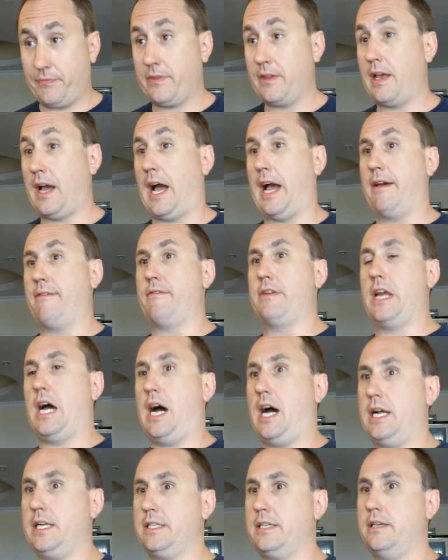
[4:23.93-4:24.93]
I've
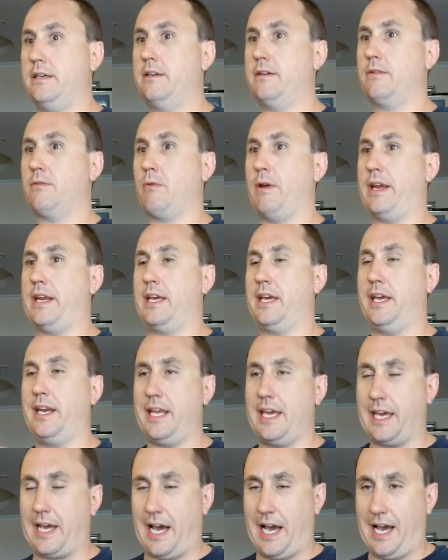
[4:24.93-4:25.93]
not read any
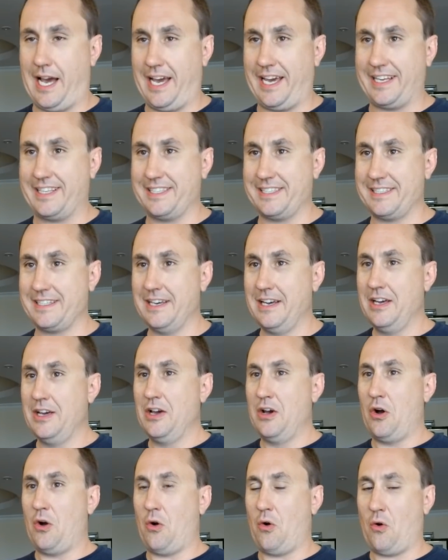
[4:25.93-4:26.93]
guides
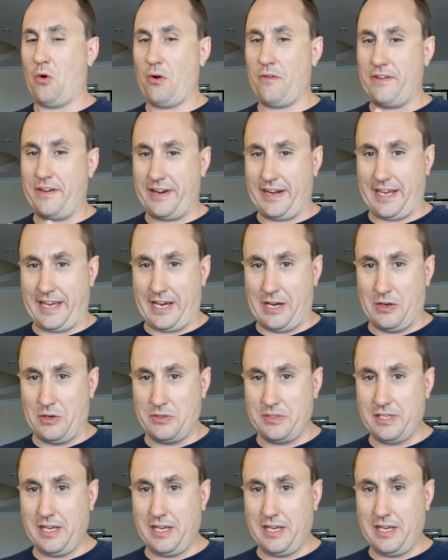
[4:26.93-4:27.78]
or videos